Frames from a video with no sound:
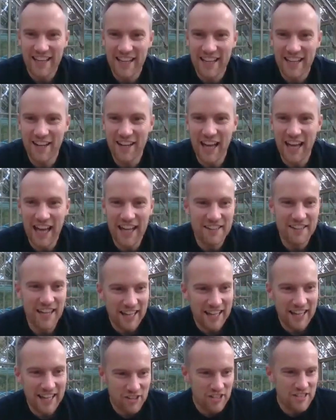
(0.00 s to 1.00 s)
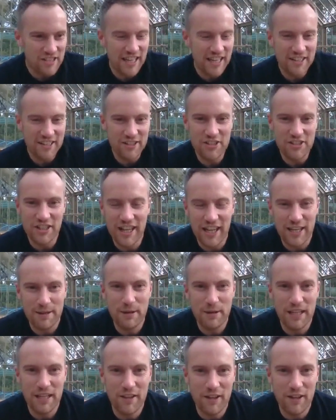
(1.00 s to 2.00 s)
And she said as she came
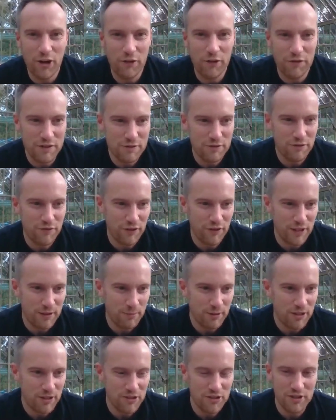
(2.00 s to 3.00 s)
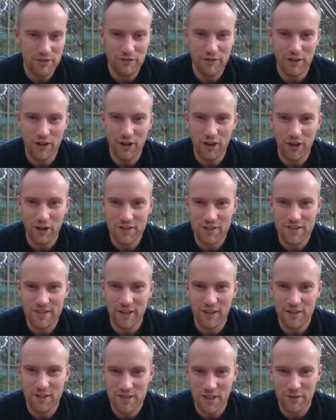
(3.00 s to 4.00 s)
in, the coffee's for free because she forgot.
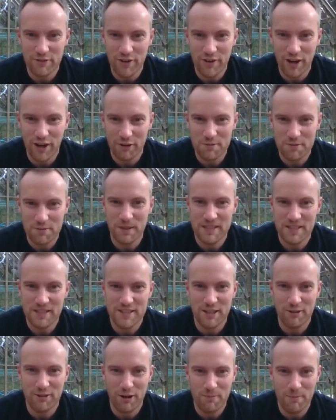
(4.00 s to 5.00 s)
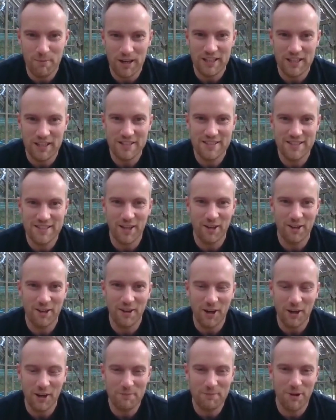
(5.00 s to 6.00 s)
So far I've spent zero money. So
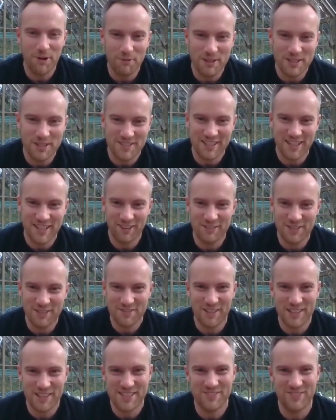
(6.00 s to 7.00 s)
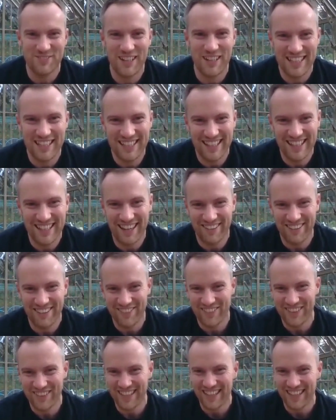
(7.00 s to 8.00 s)
I promise to come and spend some money in there in a
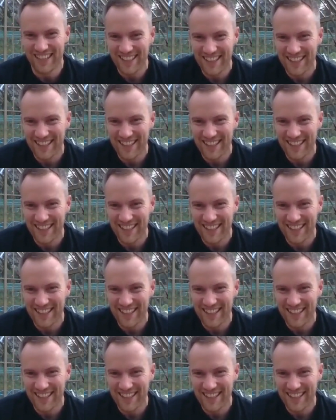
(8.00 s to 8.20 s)
bit.